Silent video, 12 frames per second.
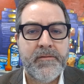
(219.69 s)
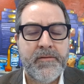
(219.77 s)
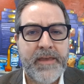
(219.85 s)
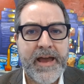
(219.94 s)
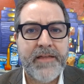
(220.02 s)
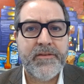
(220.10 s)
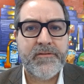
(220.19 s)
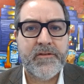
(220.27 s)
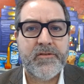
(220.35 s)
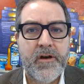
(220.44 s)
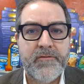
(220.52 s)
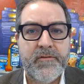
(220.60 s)
yeah, this
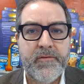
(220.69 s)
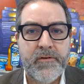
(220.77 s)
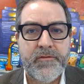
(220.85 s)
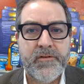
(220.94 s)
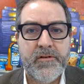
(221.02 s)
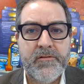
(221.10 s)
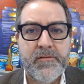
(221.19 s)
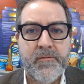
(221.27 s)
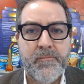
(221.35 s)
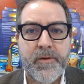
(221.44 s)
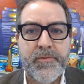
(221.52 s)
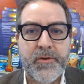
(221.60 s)
is controversial,
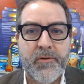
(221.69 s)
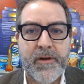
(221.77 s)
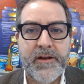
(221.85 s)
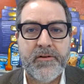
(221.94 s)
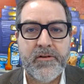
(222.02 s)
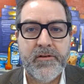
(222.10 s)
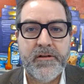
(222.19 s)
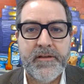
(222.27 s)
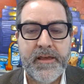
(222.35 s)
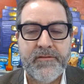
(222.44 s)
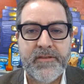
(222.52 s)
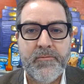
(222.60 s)
but the greater
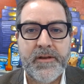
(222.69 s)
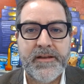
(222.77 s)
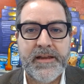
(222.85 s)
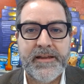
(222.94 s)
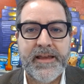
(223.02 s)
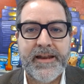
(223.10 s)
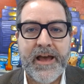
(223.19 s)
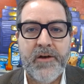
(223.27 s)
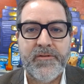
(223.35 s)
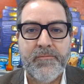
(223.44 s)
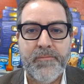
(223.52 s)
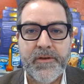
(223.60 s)
good is that we need to get
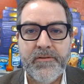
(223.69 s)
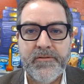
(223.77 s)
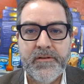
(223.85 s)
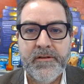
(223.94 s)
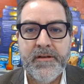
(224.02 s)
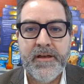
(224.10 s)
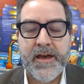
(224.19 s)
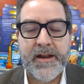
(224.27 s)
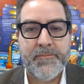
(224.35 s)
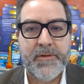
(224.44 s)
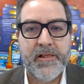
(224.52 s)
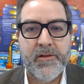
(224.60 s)
housing built, and
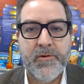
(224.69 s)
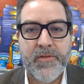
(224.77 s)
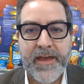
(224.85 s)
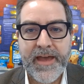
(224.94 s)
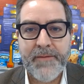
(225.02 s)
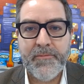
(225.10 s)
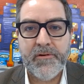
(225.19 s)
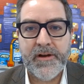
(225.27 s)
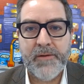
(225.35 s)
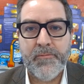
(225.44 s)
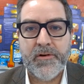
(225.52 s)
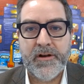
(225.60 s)
I'm going to lower the hammer,
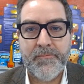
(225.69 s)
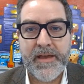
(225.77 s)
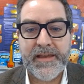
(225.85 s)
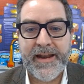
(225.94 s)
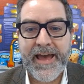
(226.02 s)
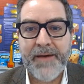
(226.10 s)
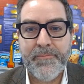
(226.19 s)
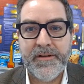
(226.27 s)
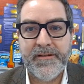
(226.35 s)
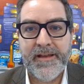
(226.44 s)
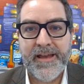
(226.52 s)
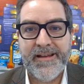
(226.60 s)
and we're going to make it
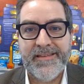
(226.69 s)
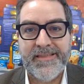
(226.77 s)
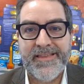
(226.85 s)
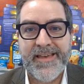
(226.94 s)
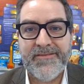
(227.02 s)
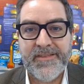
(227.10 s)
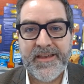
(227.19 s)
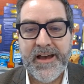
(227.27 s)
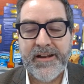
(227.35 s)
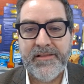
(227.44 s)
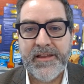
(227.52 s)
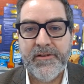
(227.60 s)
happen. And I think that's the
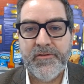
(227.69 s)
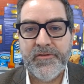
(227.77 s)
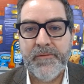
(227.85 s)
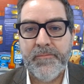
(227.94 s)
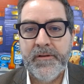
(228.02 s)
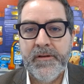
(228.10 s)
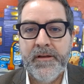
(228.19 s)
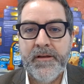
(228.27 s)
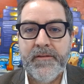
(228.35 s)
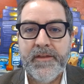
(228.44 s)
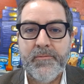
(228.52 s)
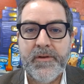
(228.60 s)
kind of leadership
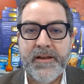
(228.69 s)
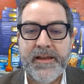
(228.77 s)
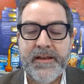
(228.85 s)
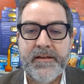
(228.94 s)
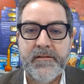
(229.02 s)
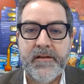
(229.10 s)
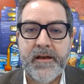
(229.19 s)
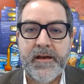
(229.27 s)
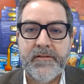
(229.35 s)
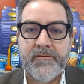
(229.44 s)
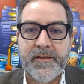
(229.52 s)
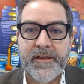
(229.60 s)
that we need
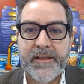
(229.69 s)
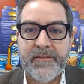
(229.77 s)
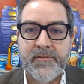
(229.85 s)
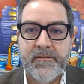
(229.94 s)
to get